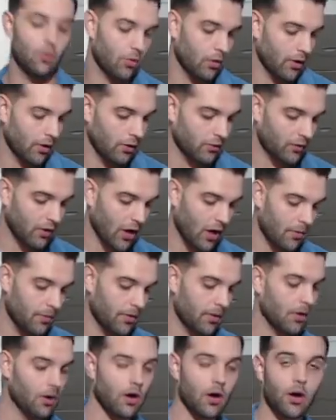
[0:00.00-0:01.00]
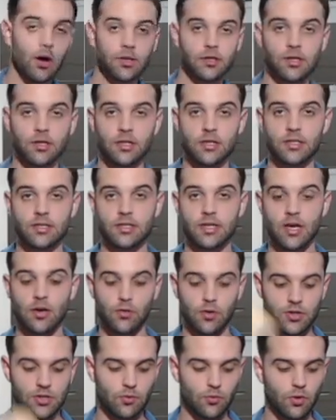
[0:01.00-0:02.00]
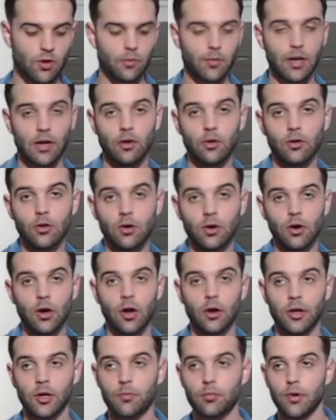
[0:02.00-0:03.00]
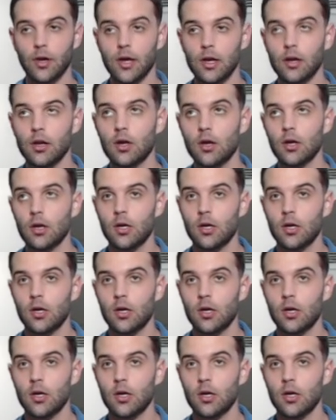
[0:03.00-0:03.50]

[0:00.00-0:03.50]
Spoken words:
We're going to top it onto this sandwich, and then we're going to make a little garlic bread